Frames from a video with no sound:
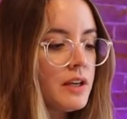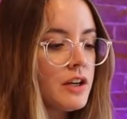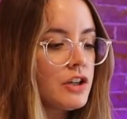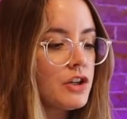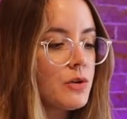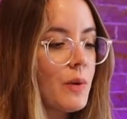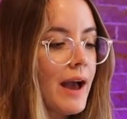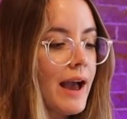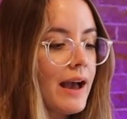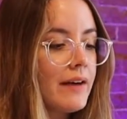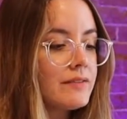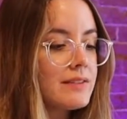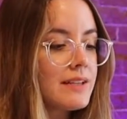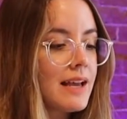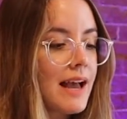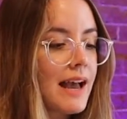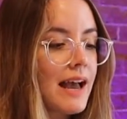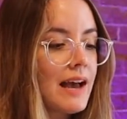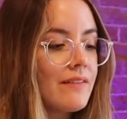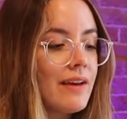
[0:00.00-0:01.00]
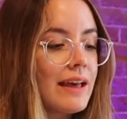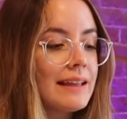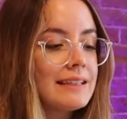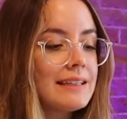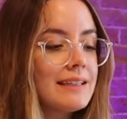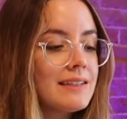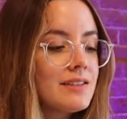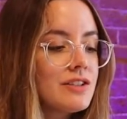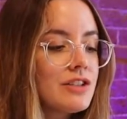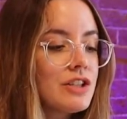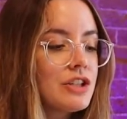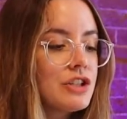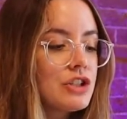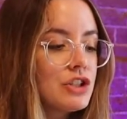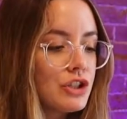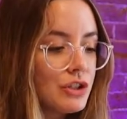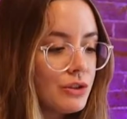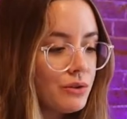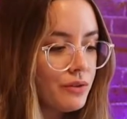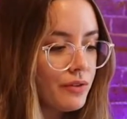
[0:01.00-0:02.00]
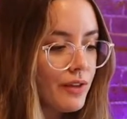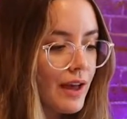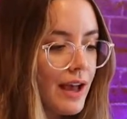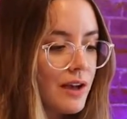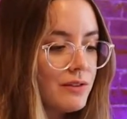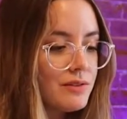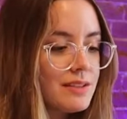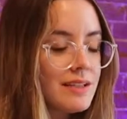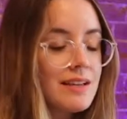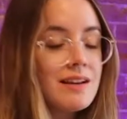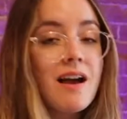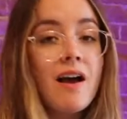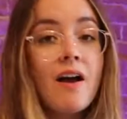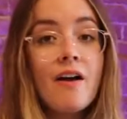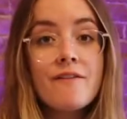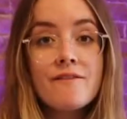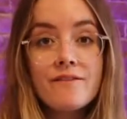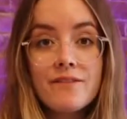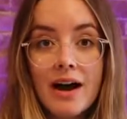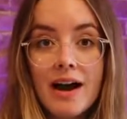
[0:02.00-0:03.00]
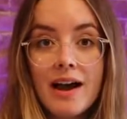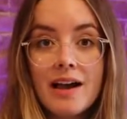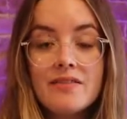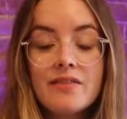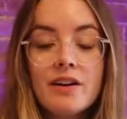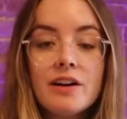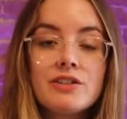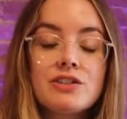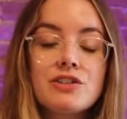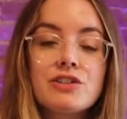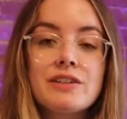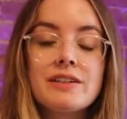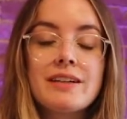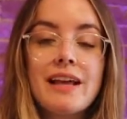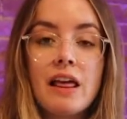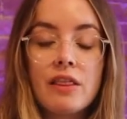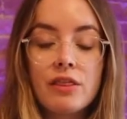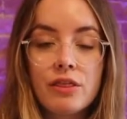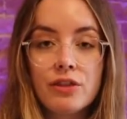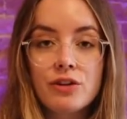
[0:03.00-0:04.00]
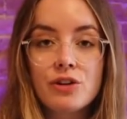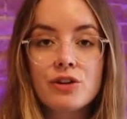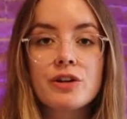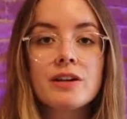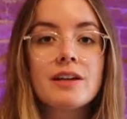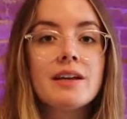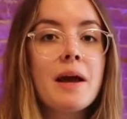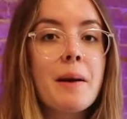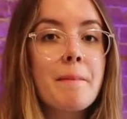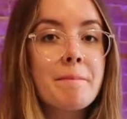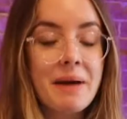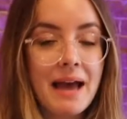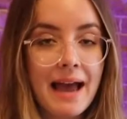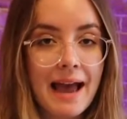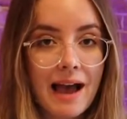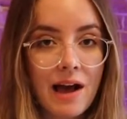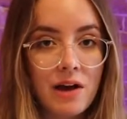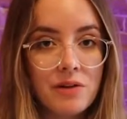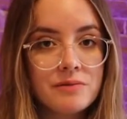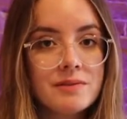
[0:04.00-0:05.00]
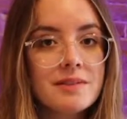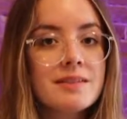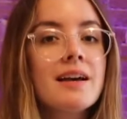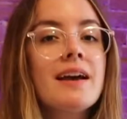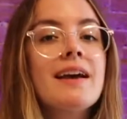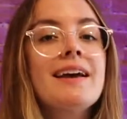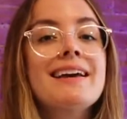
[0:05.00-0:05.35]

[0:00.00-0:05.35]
You have to have at least 2,530 pounds